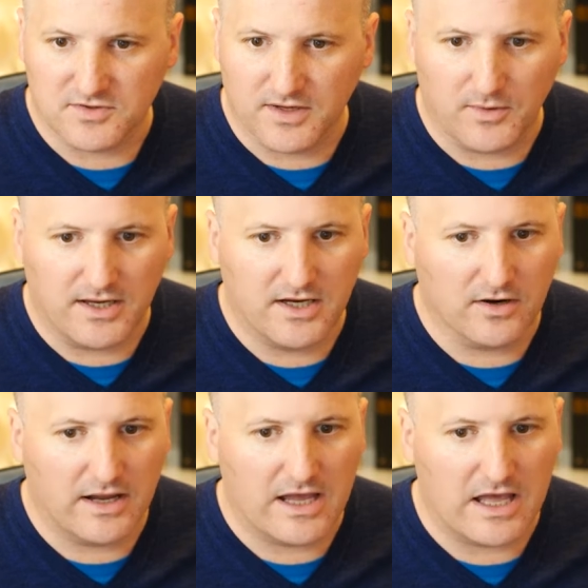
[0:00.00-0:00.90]
So anyway,
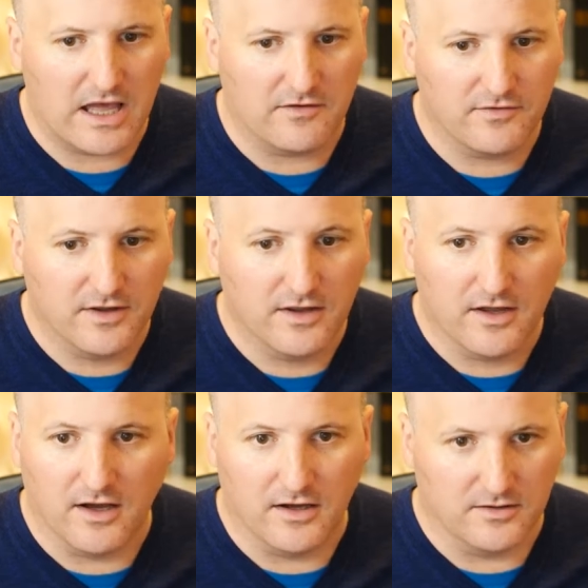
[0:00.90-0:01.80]
here I have
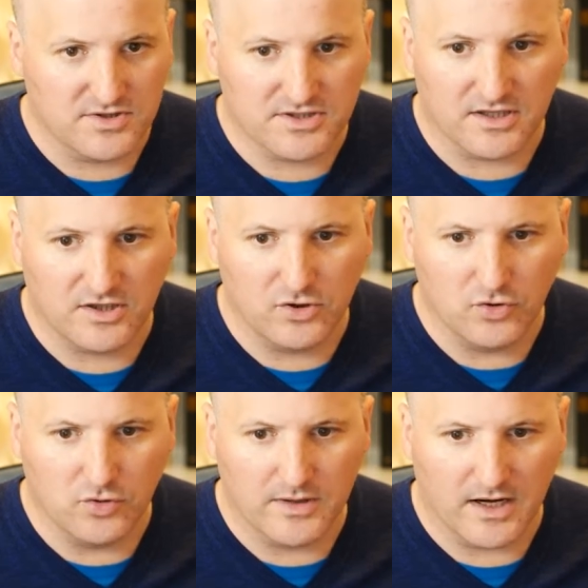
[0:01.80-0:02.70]
just the
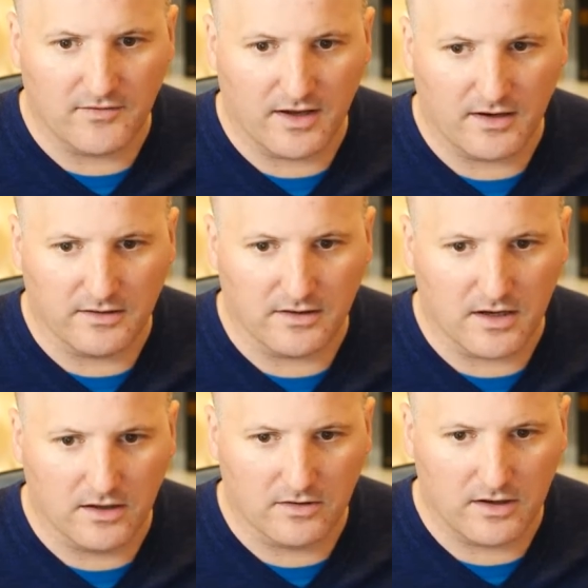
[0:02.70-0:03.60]
cube, and I've got a little
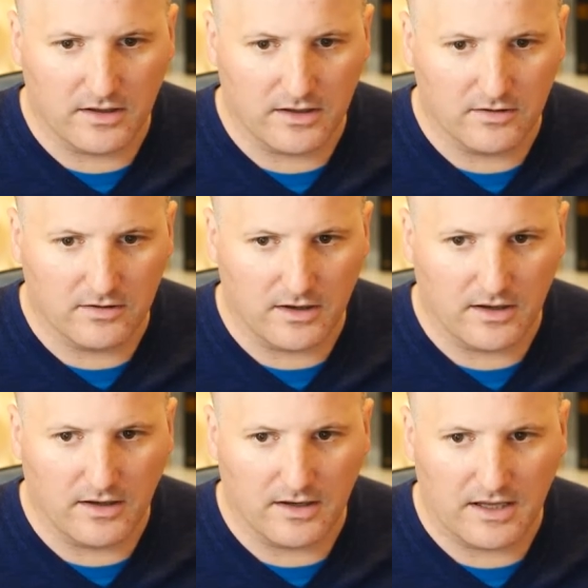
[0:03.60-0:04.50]
color on here,
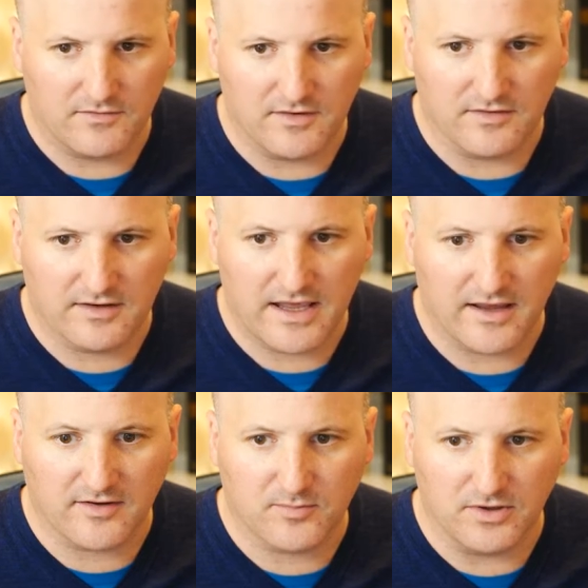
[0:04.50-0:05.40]
and I have this
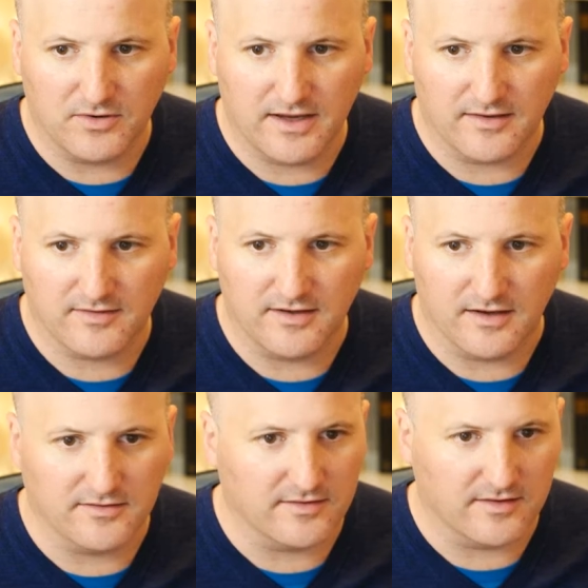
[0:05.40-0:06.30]
text, but you can't see
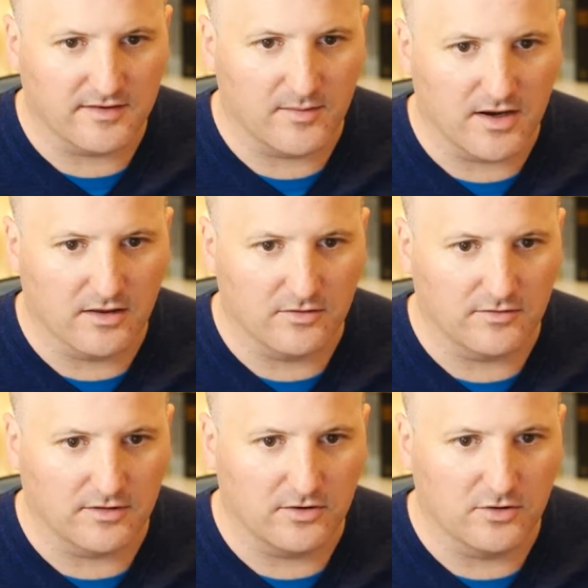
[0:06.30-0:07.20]
it because it's the same color
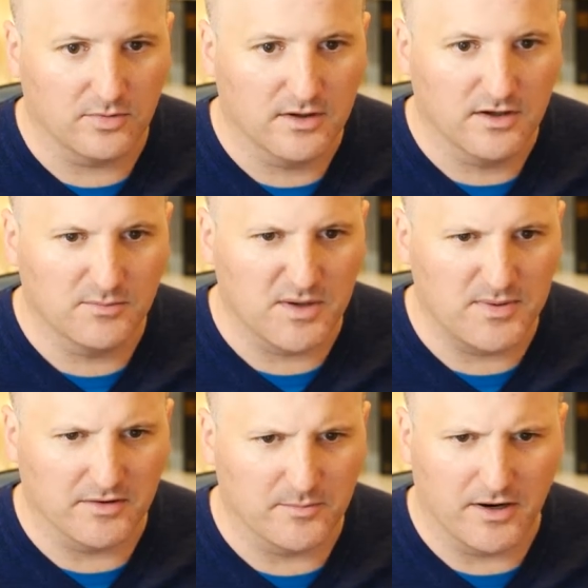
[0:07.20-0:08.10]
as the cube. You might
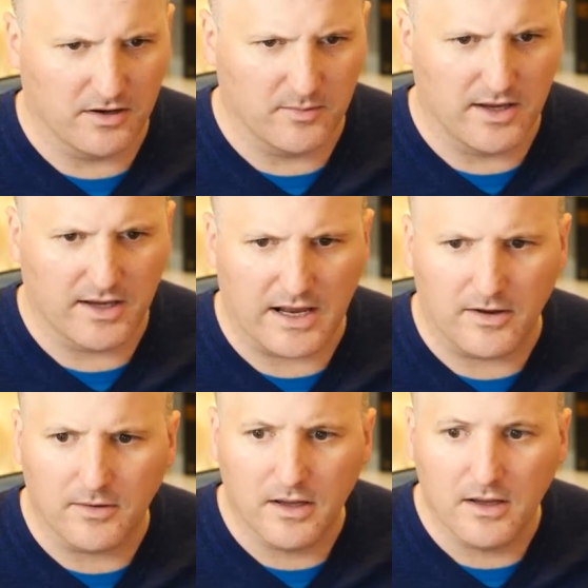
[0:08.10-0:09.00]
be able to barely make it out.